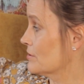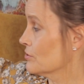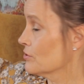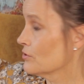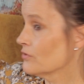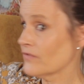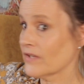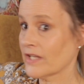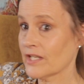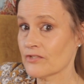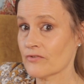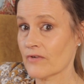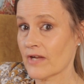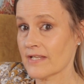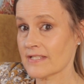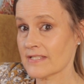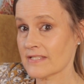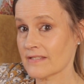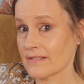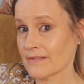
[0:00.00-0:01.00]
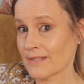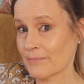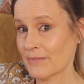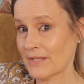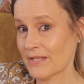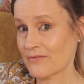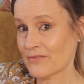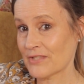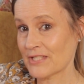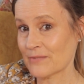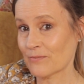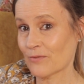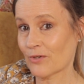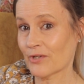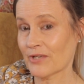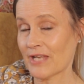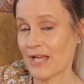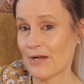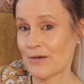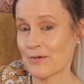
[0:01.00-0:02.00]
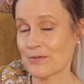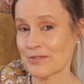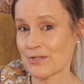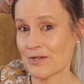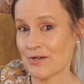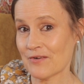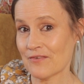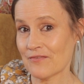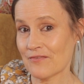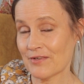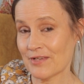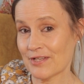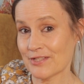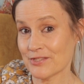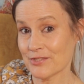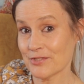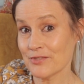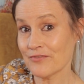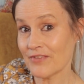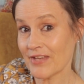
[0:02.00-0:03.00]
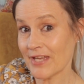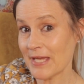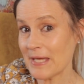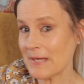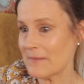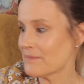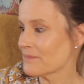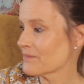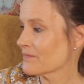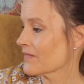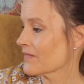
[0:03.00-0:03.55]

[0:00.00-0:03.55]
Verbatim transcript: duvet dress. I made this one out of the duvet,